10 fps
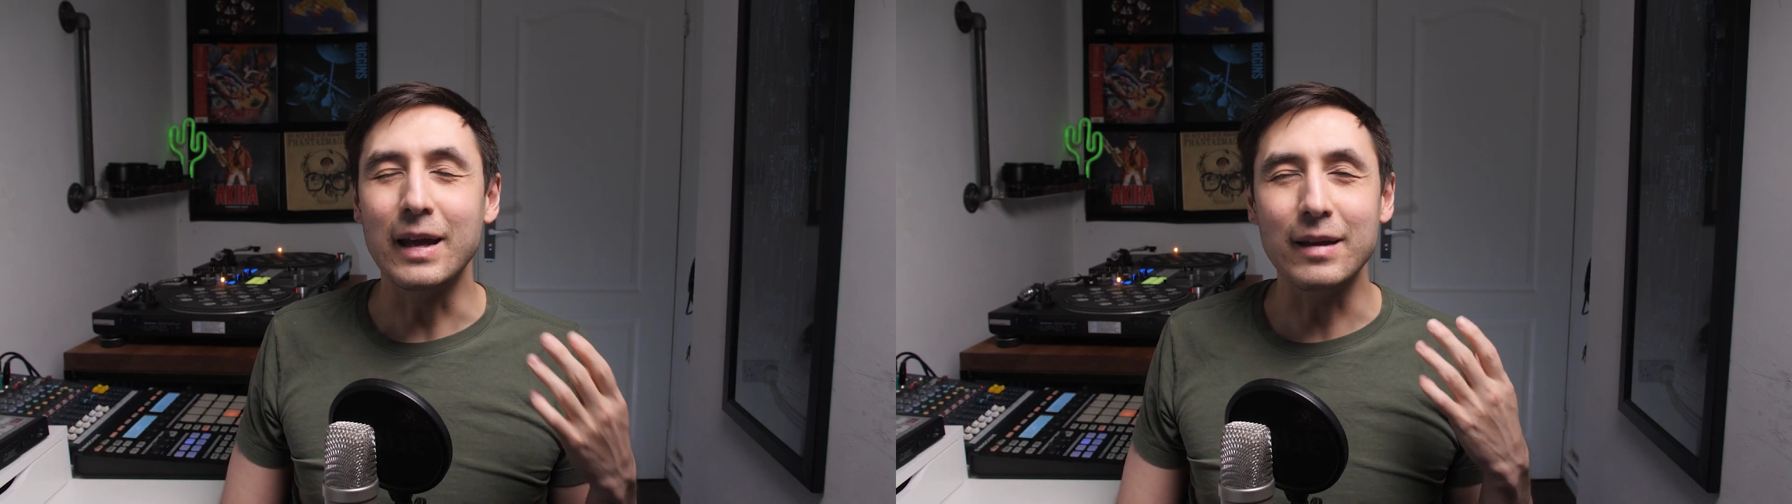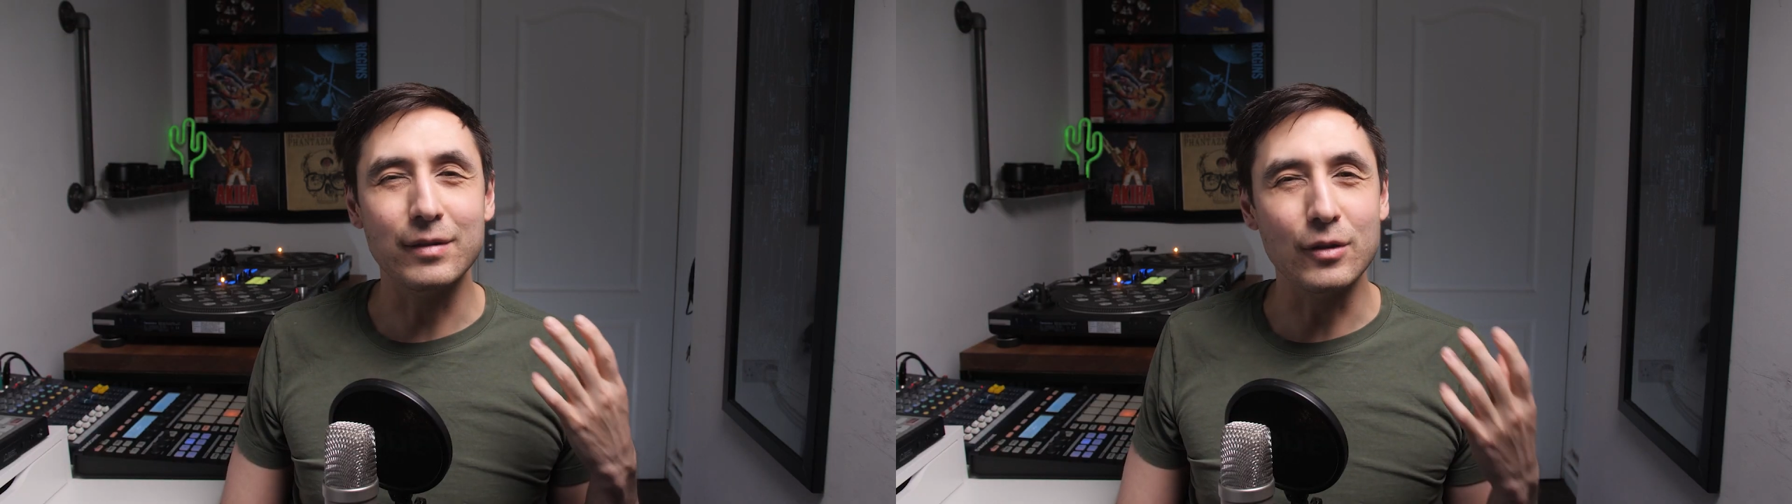
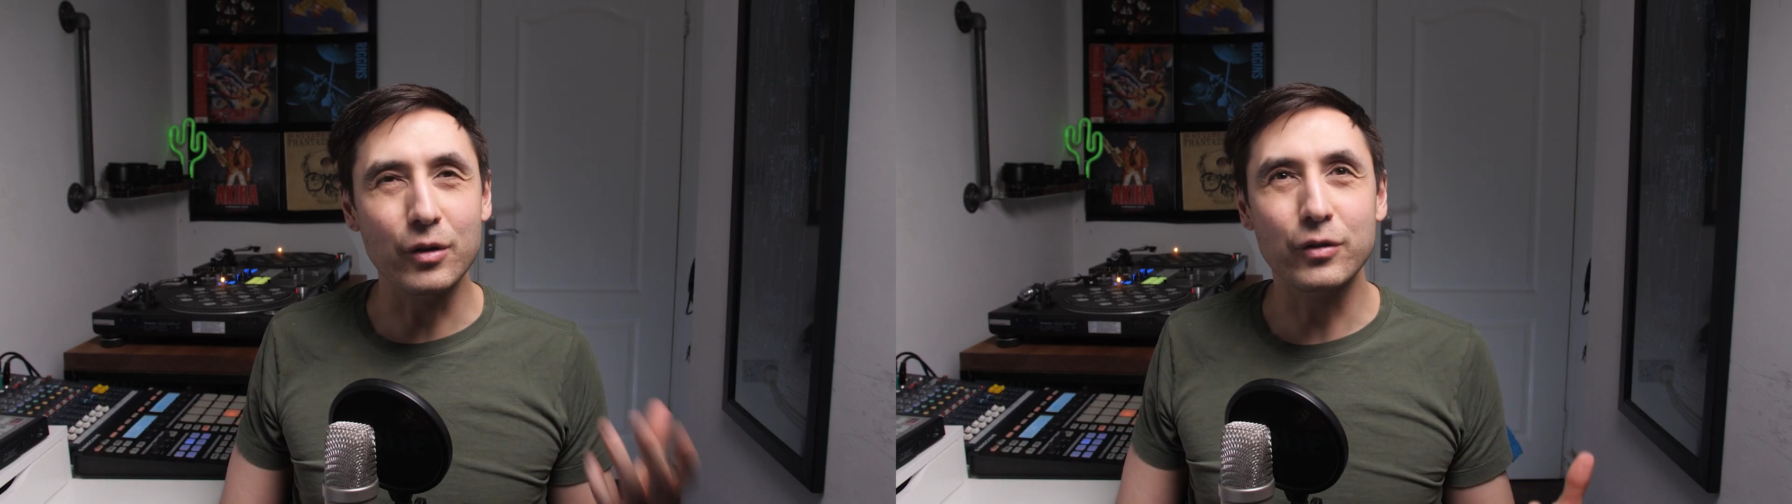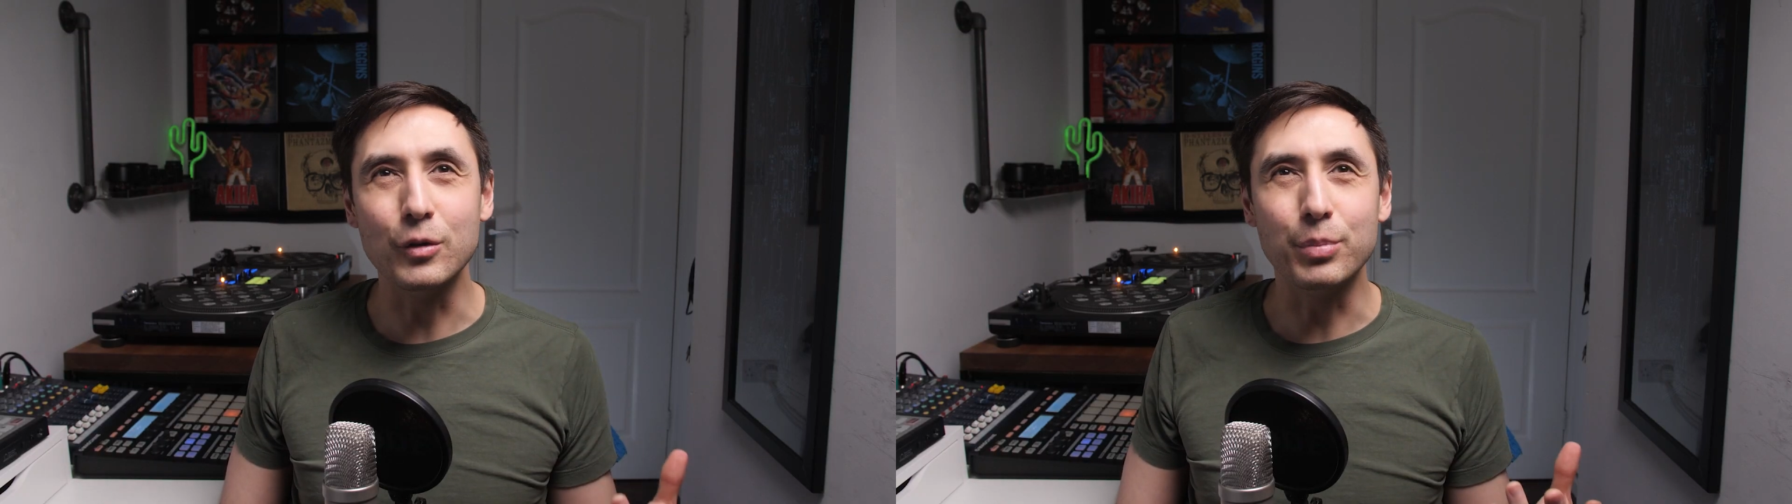it's
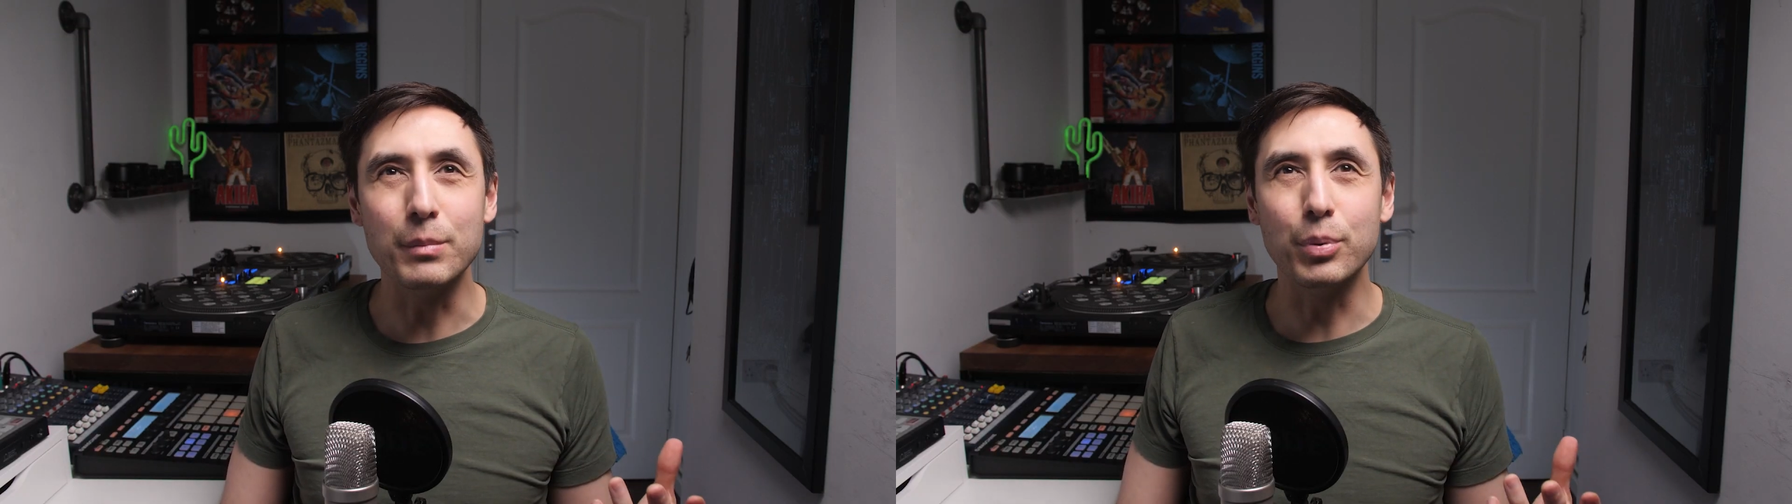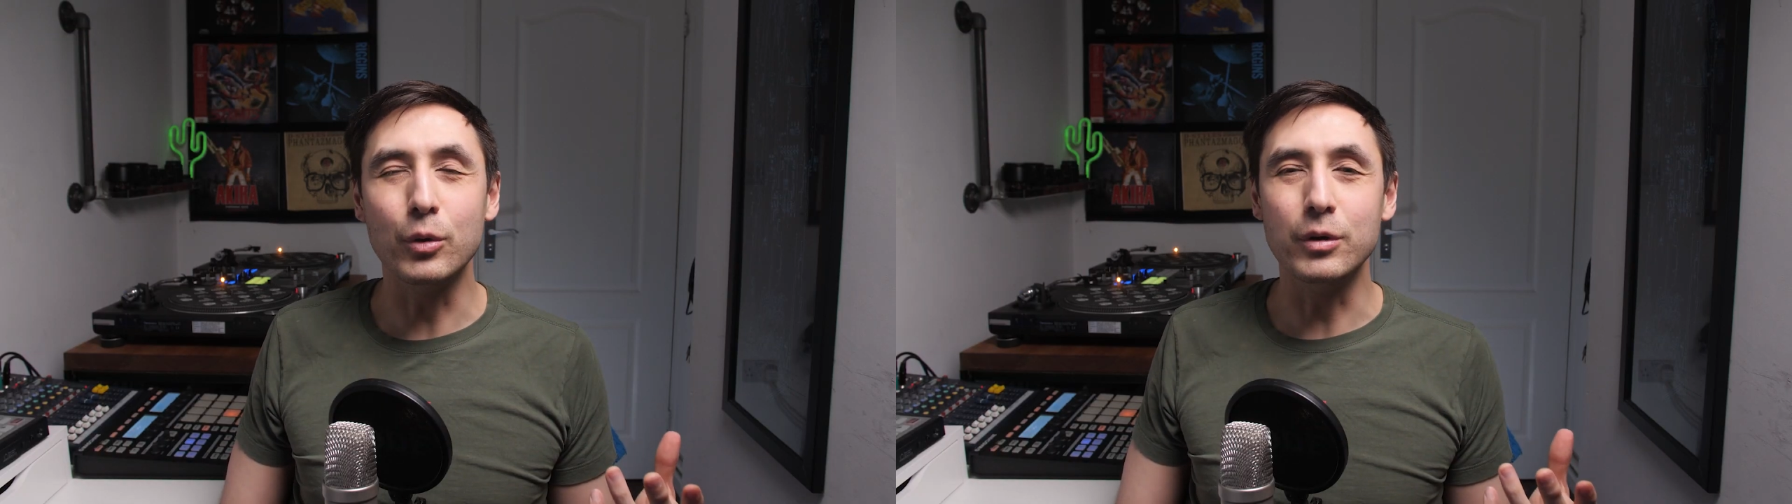not super
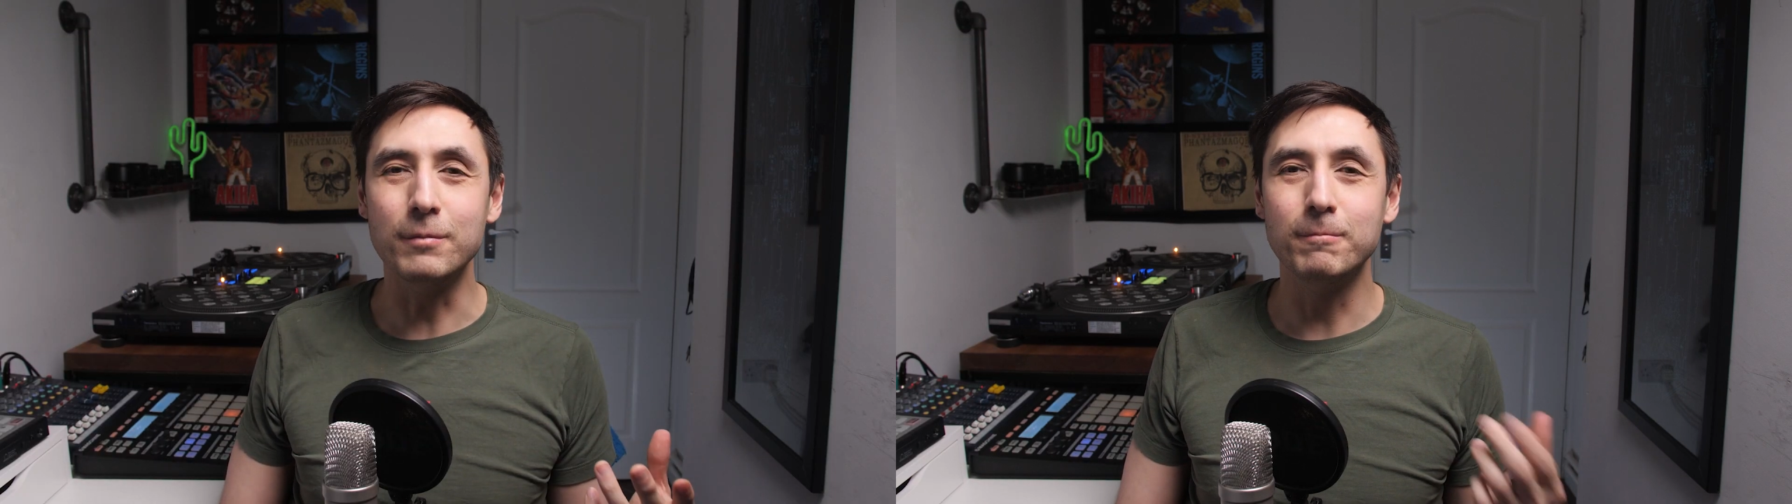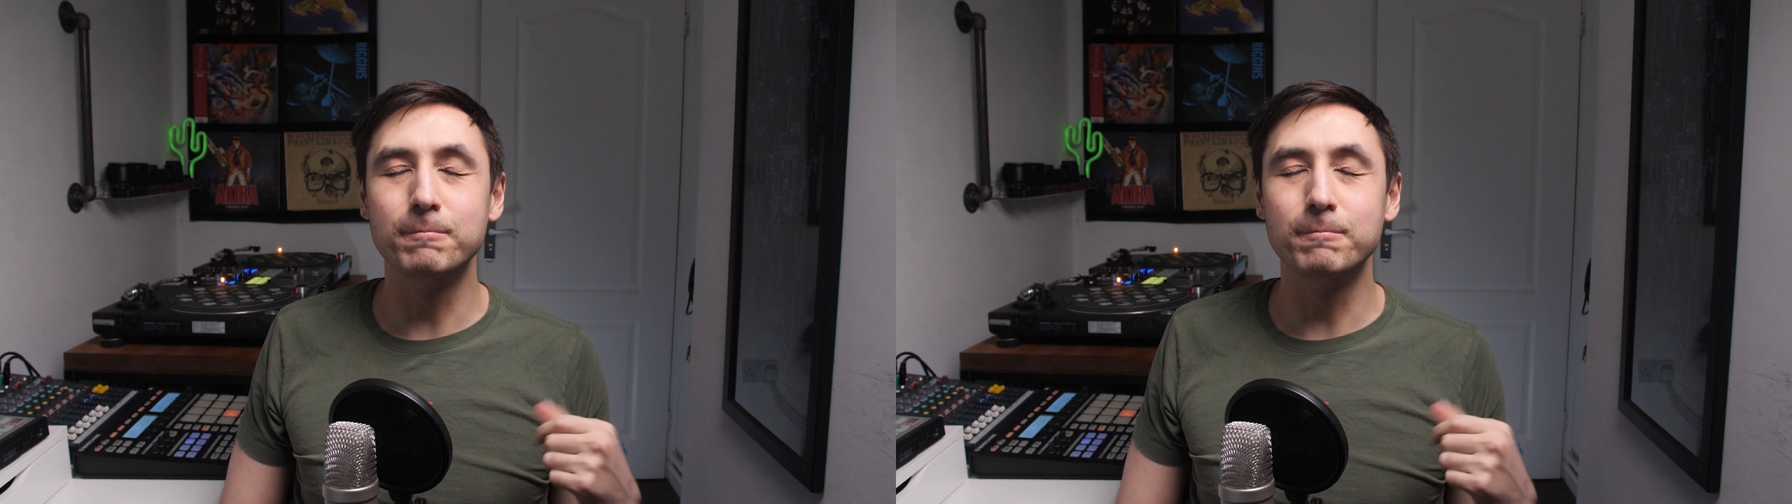important.